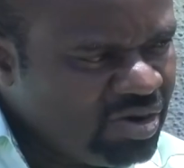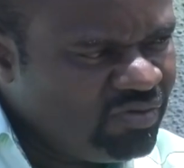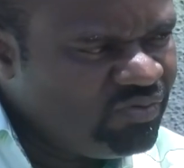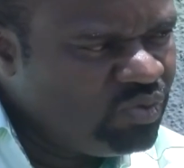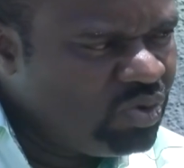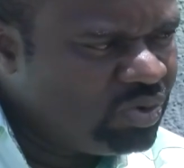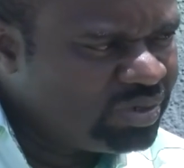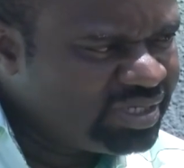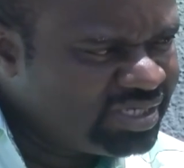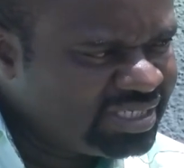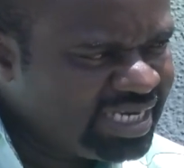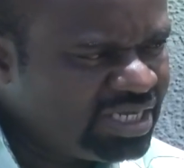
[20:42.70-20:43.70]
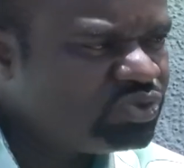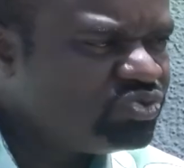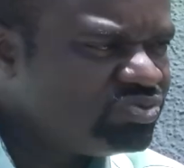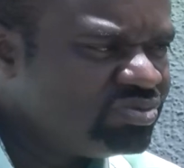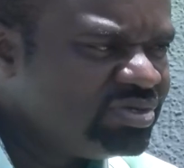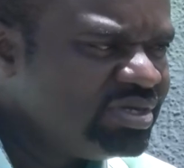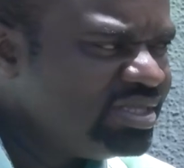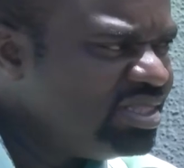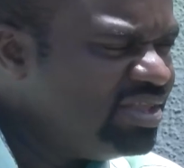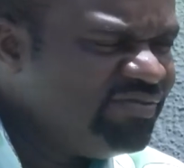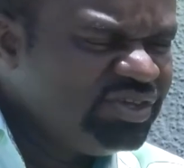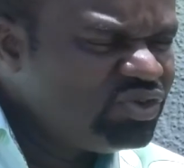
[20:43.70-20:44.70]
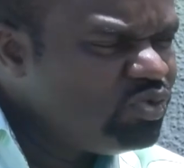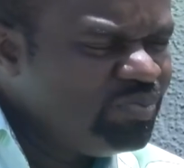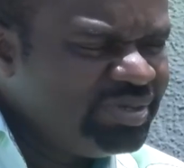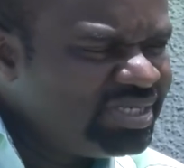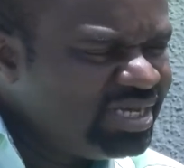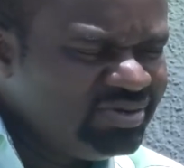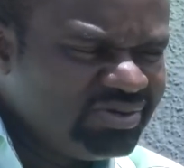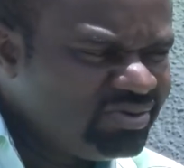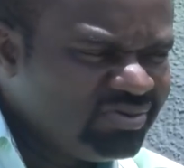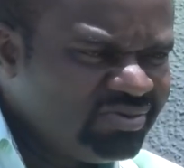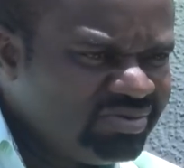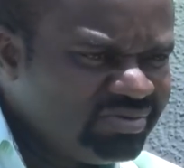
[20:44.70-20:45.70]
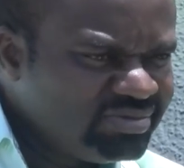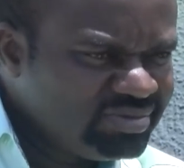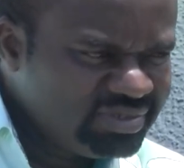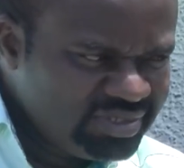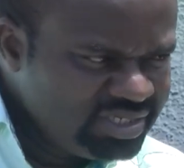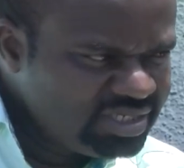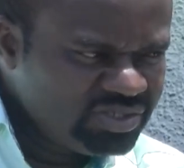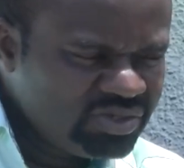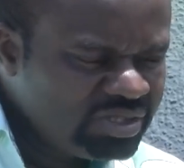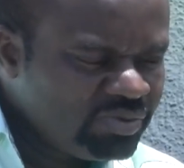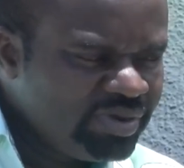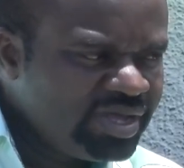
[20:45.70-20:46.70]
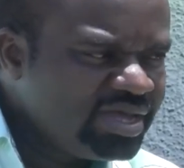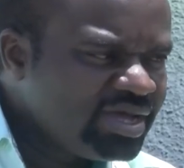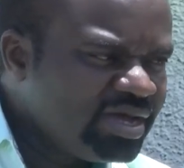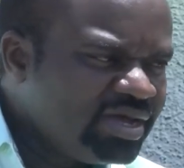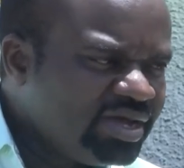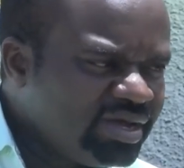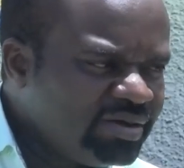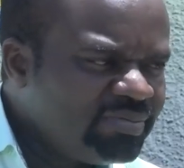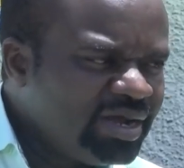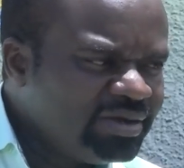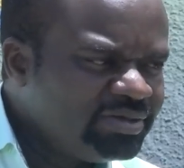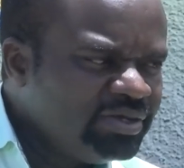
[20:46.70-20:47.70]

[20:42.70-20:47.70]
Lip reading: of war, there's a tussle. The vision will be saying, no, this is not the way I plan.